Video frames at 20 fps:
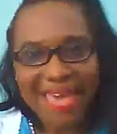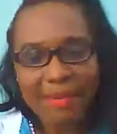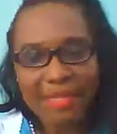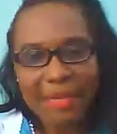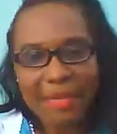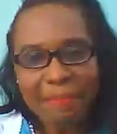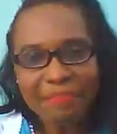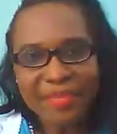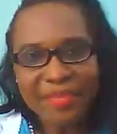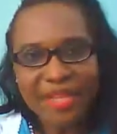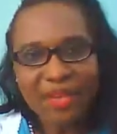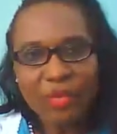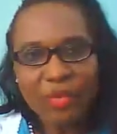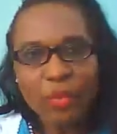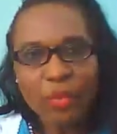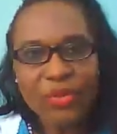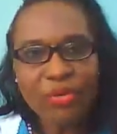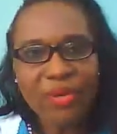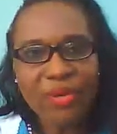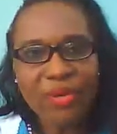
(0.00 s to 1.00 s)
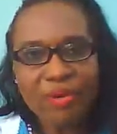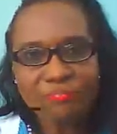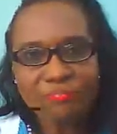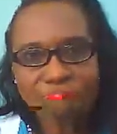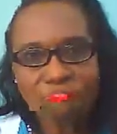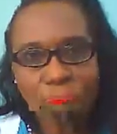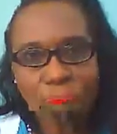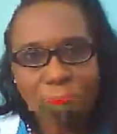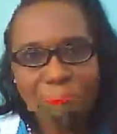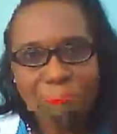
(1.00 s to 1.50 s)
is that there are
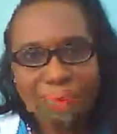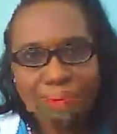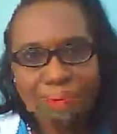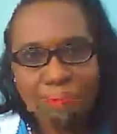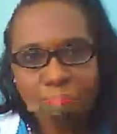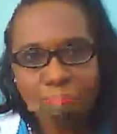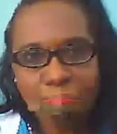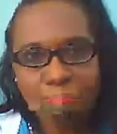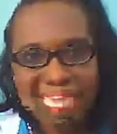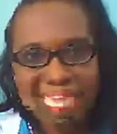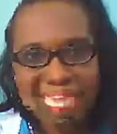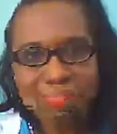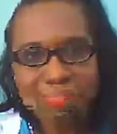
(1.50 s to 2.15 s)
limited beds.